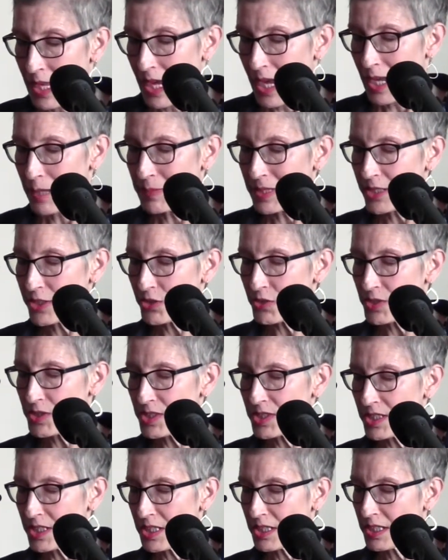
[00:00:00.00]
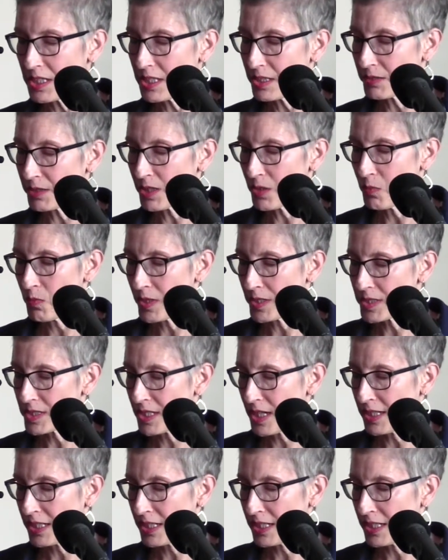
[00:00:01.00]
I'm interested in hearing what's